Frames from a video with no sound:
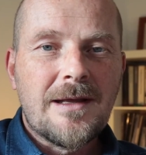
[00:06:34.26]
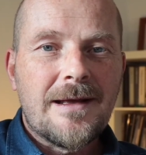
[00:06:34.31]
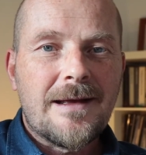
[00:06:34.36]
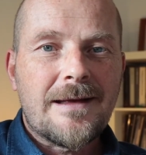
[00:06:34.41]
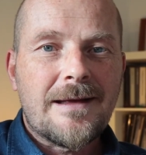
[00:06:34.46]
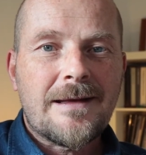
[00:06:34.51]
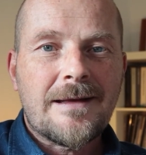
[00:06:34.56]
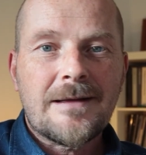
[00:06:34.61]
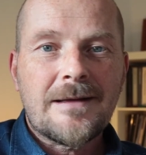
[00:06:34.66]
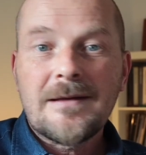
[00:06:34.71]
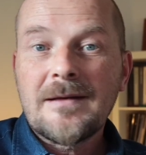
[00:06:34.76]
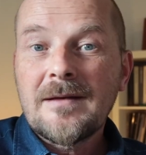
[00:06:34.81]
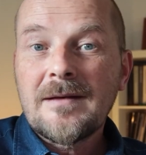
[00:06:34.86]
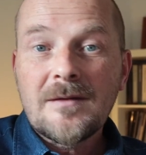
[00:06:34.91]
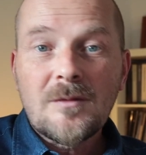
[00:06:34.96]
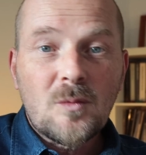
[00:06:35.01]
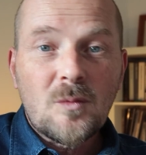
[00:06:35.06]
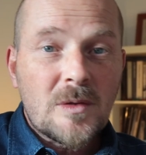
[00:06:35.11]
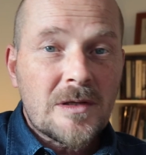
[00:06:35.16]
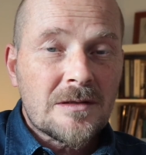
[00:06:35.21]
And
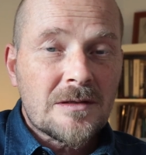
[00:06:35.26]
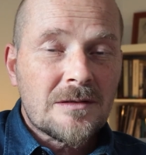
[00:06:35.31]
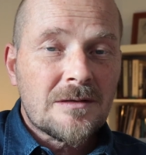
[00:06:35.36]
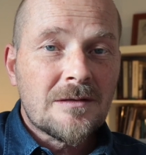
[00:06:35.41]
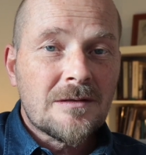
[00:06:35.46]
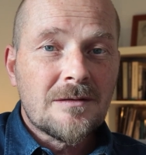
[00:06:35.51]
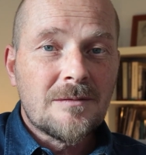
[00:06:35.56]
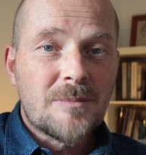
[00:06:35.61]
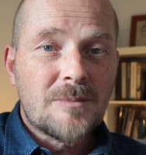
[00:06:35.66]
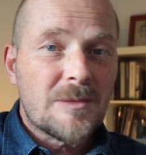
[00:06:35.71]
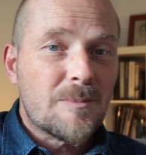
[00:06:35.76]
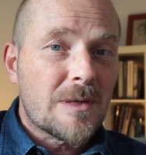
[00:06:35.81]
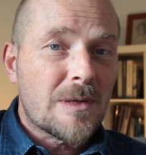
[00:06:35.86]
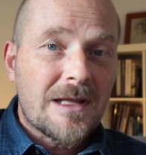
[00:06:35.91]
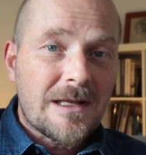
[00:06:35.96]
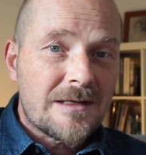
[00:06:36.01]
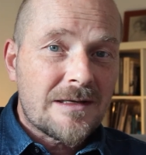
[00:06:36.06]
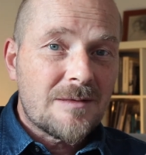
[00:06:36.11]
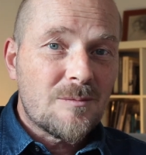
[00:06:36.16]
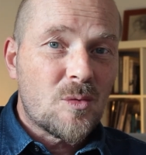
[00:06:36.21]
we'll be
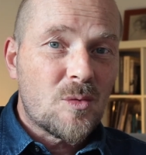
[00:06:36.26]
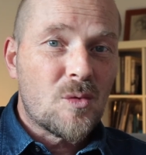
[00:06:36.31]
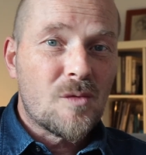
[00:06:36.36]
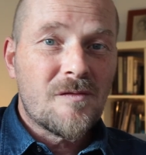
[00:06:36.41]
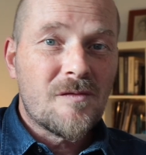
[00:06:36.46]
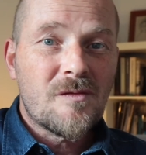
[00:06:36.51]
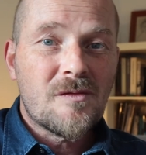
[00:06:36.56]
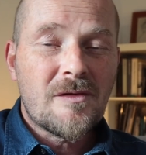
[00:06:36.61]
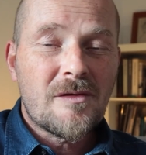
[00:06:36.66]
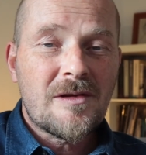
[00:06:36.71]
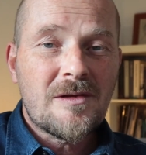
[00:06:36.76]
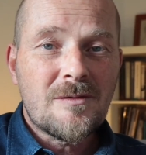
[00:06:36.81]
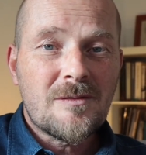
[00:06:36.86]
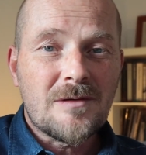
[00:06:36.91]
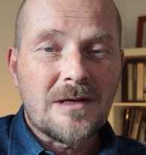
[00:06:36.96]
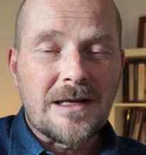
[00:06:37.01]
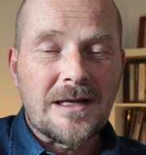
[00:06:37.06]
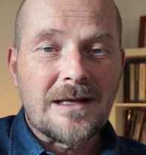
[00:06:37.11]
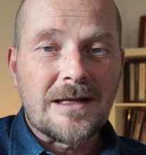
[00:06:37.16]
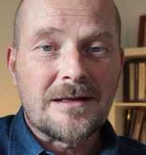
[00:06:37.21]
planning more for you
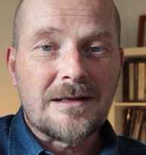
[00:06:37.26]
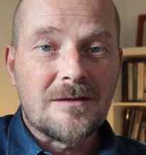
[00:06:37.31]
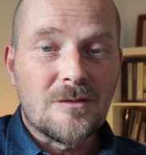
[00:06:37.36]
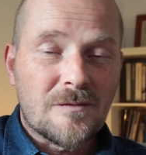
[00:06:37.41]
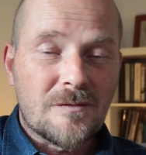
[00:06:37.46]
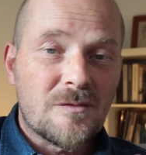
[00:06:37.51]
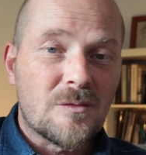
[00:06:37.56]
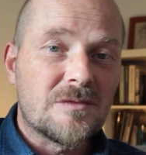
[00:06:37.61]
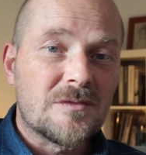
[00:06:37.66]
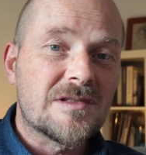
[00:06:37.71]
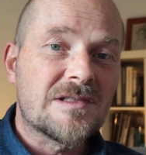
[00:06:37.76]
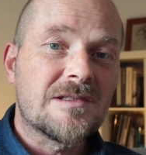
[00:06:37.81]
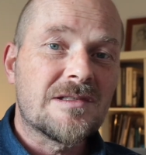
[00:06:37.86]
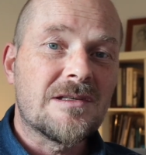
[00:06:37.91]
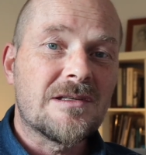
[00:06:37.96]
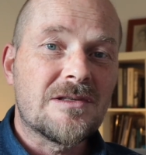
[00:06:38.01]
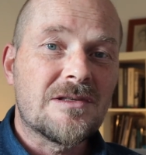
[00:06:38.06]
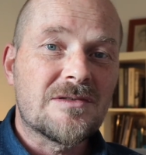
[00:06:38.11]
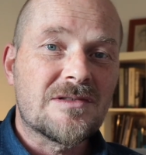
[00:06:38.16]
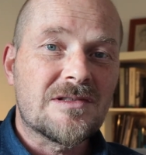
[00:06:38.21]
and look forward to
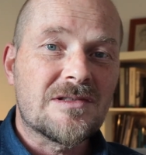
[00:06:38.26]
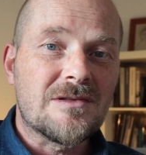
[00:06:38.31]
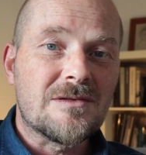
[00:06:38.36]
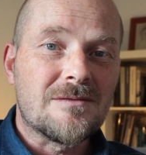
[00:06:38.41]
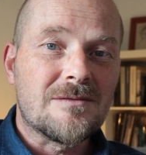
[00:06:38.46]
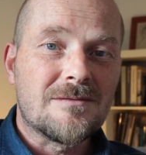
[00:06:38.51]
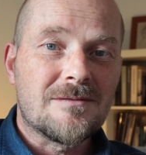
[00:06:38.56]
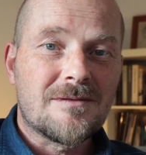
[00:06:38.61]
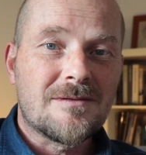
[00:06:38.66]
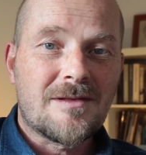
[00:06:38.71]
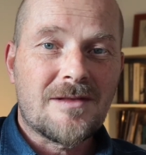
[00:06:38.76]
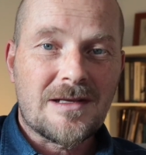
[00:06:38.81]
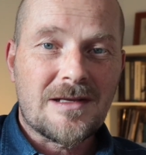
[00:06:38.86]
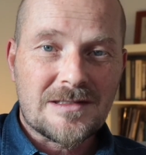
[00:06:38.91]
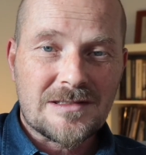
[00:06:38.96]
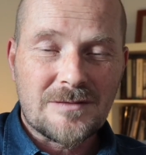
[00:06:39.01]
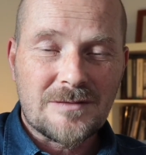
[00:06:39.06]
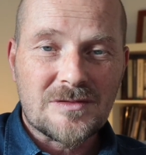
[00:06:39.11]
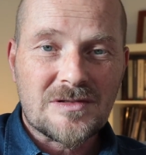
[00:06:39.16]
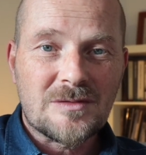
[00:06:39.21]
seeing you soon.
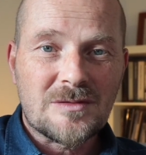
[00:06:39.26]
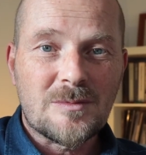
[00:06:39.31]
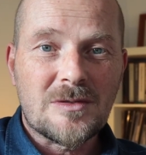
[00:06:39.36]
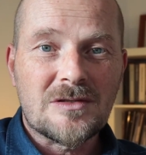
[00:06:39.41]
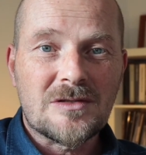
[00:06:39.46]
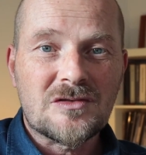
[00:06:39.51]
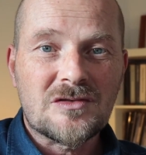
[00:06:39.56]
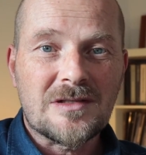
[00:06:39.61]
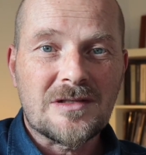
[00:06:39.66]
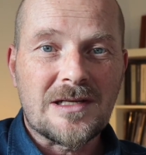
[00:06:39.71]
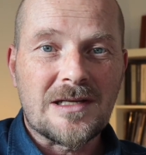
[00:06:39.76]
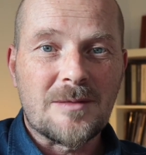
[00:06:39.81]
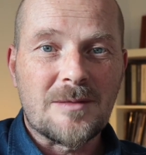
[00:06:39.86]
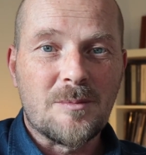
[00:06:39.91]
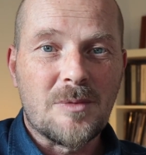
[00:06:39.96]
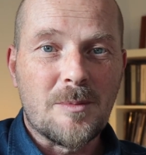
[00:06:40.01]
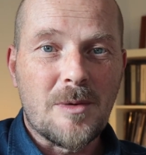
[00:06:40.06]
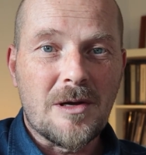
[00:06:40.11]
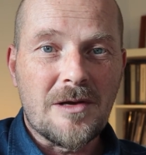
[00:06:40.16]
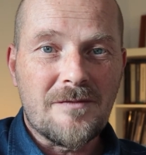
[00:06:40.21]
Thanks ever so much and
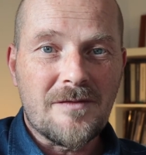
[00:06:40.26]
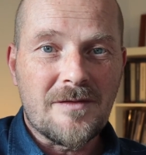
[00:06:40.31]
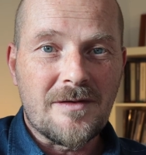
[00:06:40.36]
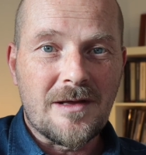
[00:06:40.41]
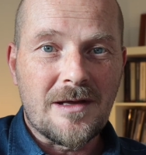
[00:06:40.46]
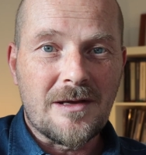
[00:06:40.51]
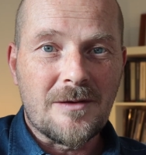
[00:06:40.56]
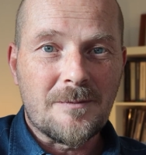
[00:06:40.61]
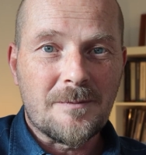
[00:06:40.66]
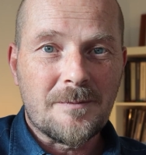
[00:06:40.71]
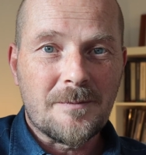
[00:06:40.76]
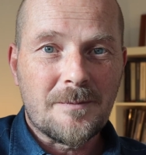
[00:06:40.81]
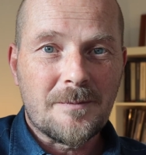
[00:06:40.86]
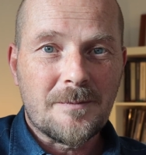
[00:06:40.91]
bye-bye for now.